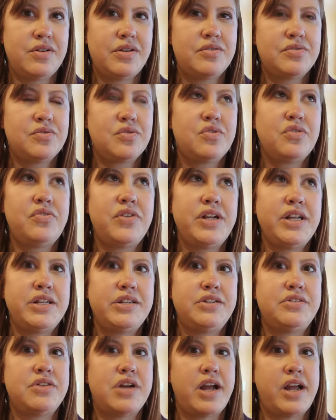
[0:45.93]
So I don't know if I
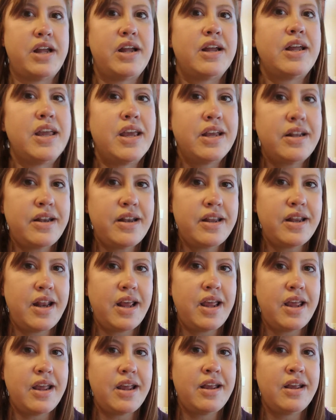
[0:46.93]
need to try it again
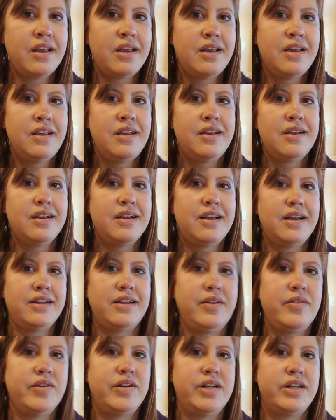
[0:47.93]
today
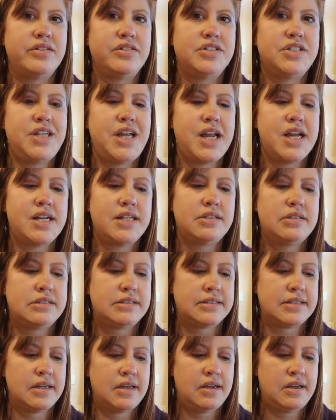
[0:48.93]
and give it another
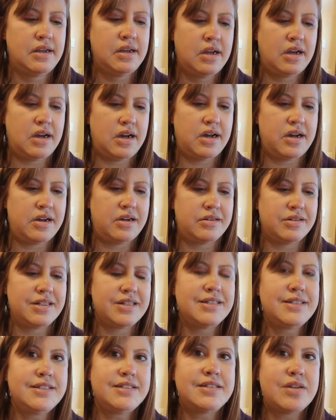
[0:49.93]
chance,
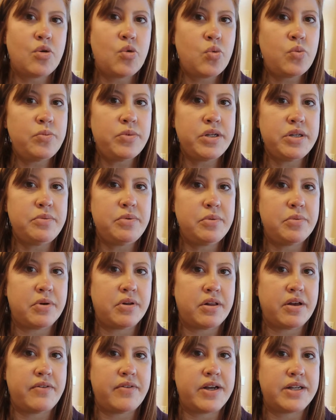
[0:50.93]
because uh, so many
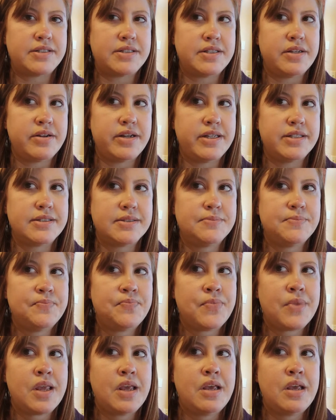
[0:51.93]
people love that series.